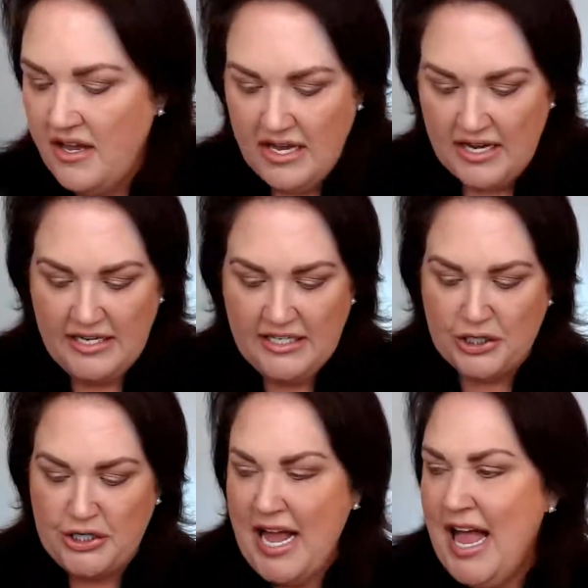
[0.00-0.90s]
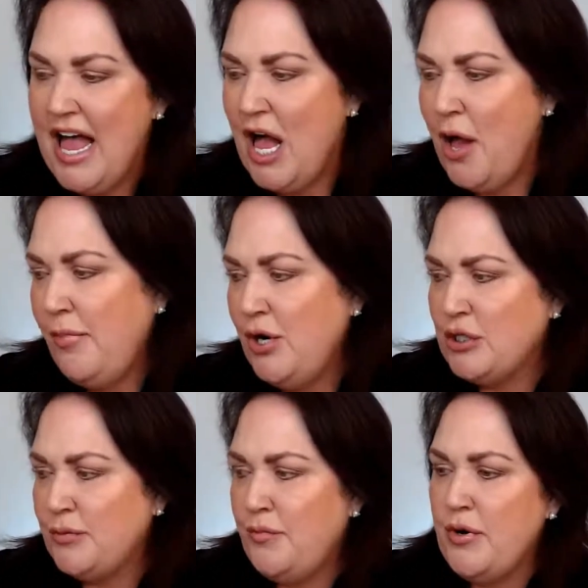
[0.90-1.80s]
It's
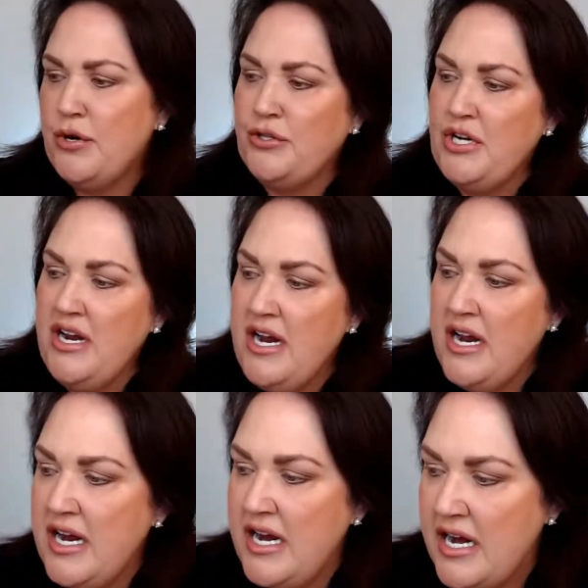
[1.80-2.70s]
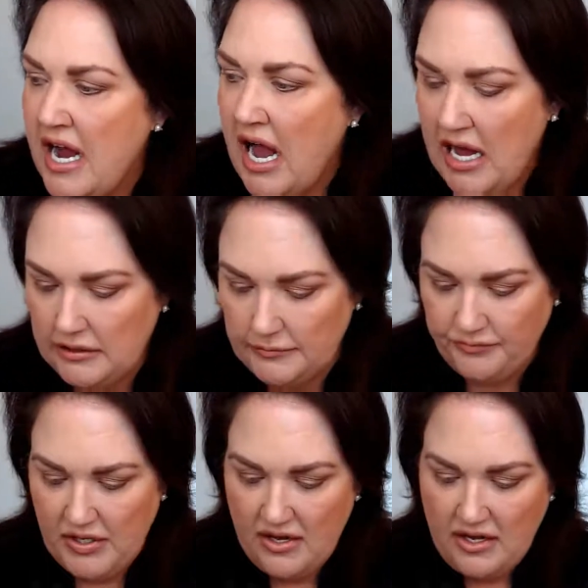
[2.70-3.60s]
Delbert's birthday.
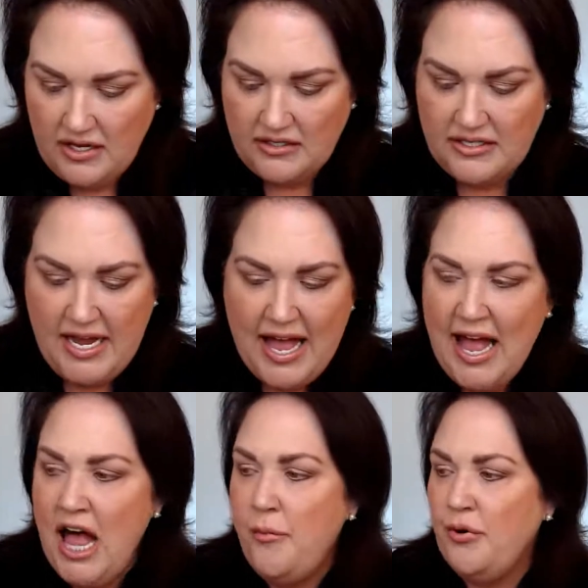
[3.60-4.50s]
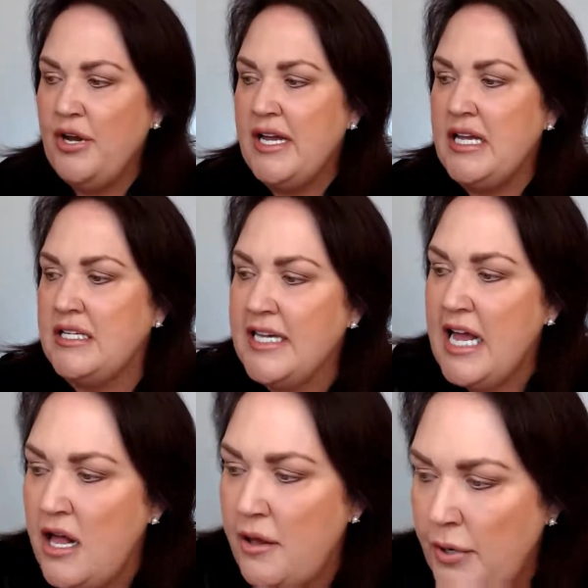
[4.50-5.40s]
Delbert,
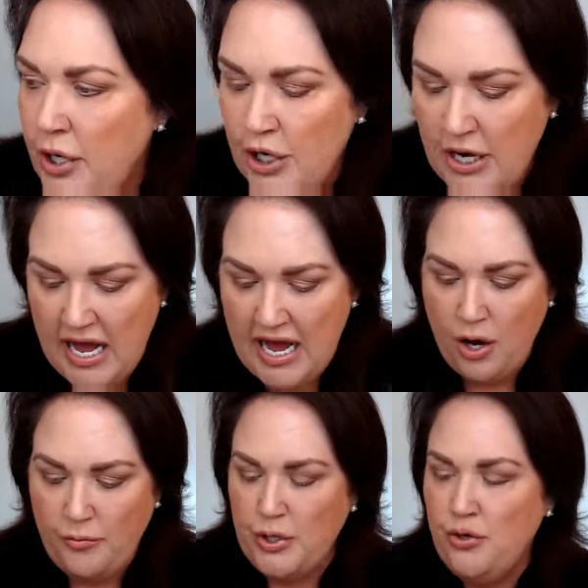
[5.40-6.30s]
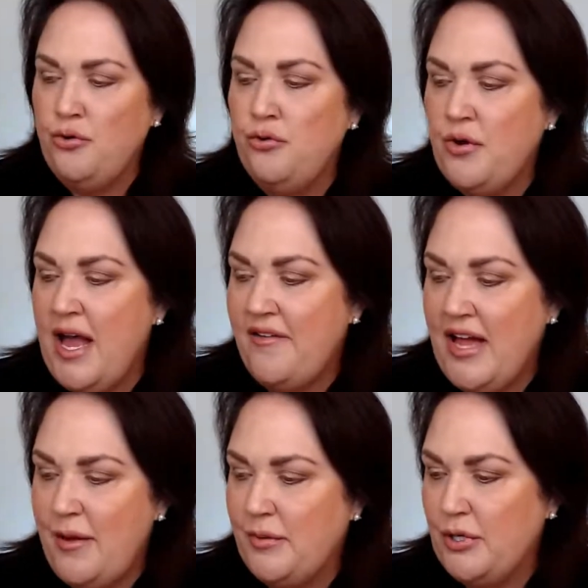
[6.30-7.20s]
Delbert, I hope you have a
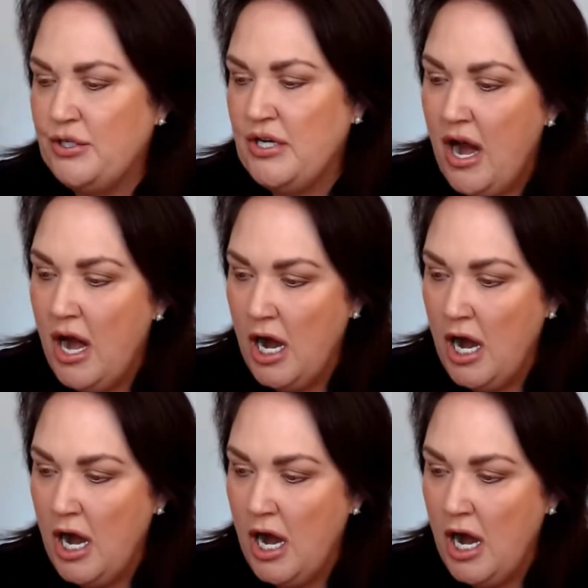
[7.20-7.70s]
happy birthday.